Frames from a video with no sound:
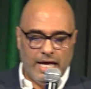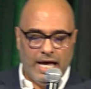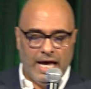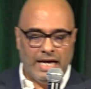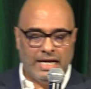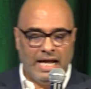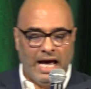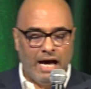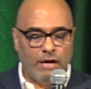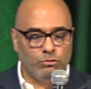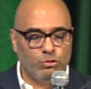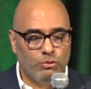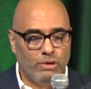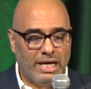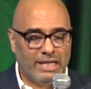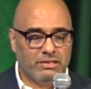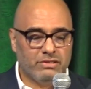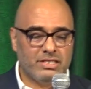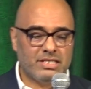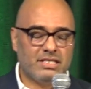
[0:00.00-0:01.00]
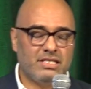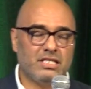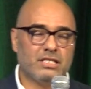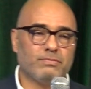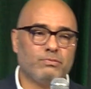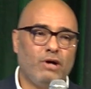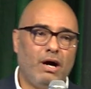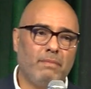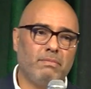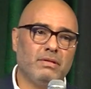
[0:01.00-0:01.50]
And how do we address these
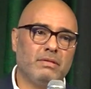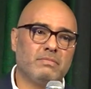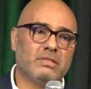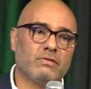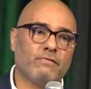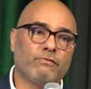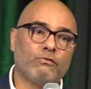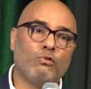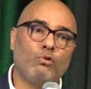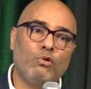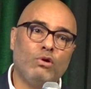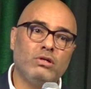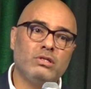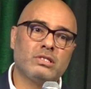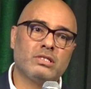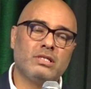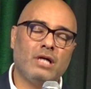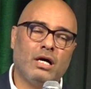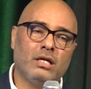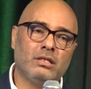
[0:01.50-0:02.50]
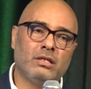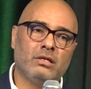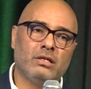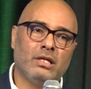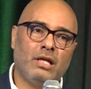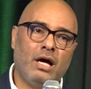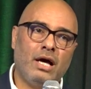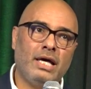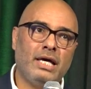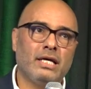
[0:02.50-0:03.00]
problems? Of course, the
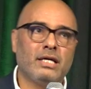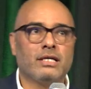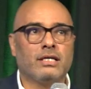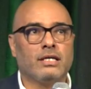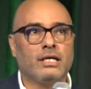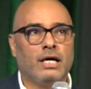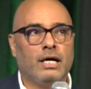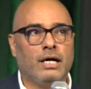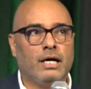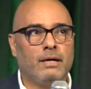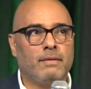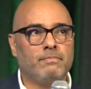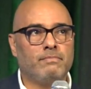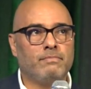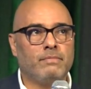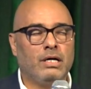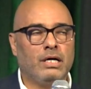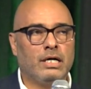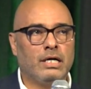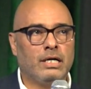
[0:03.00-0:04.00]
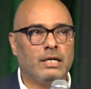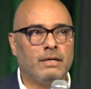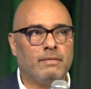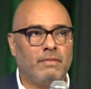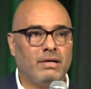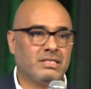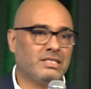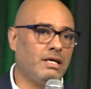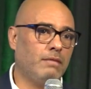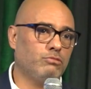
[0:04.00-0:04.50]
underlying
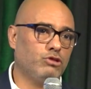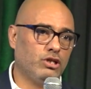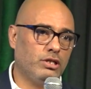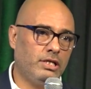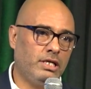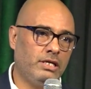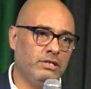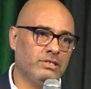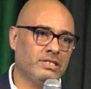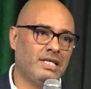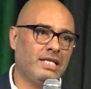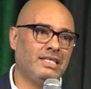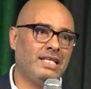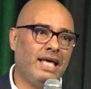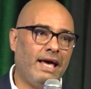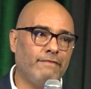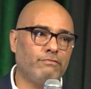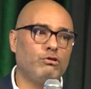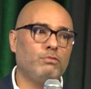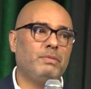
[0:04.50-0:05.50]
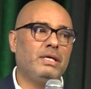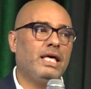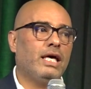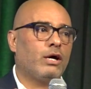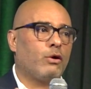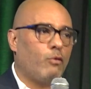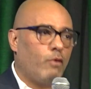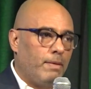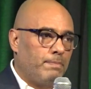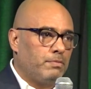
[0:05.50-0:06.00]
assumption here is that they have to be
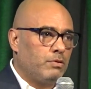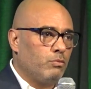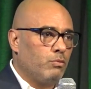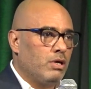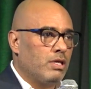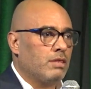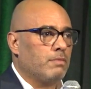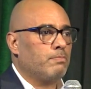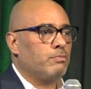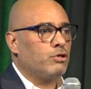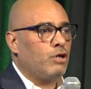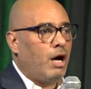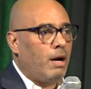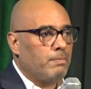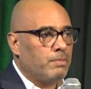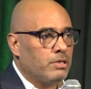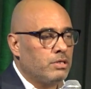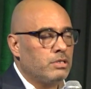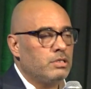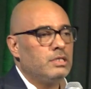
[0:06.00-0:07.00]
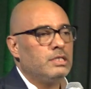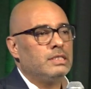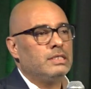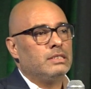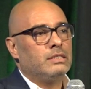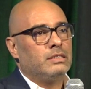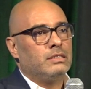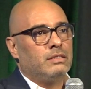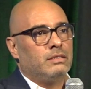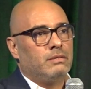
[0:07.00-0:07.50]
equipped with proper
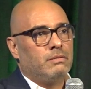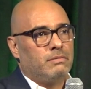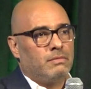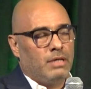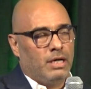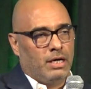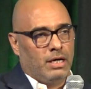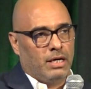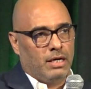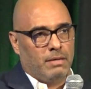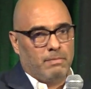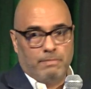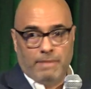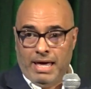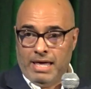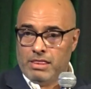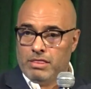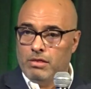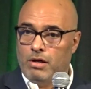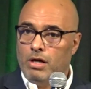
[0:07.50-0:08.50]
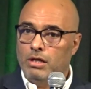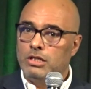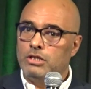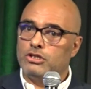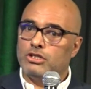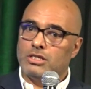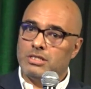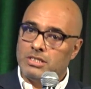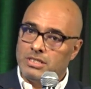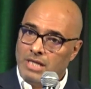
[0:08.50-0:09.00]
math
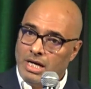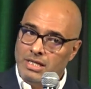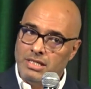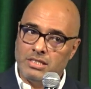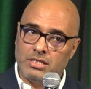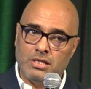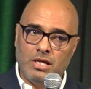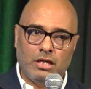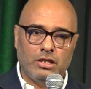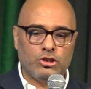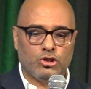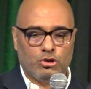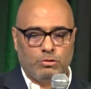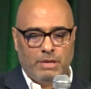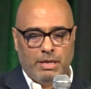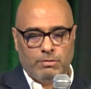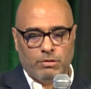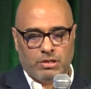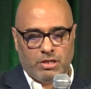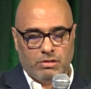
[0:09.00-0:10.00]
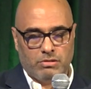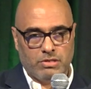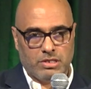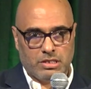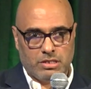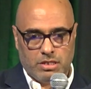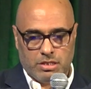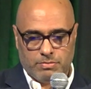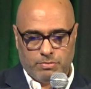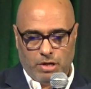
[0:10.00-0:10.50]
knowledge and science knowledge to be able to address
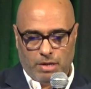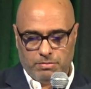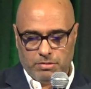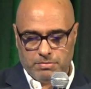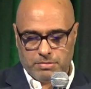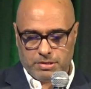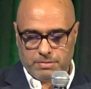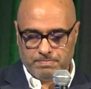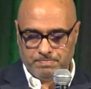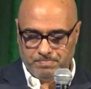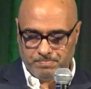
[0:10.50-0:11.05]
these problems.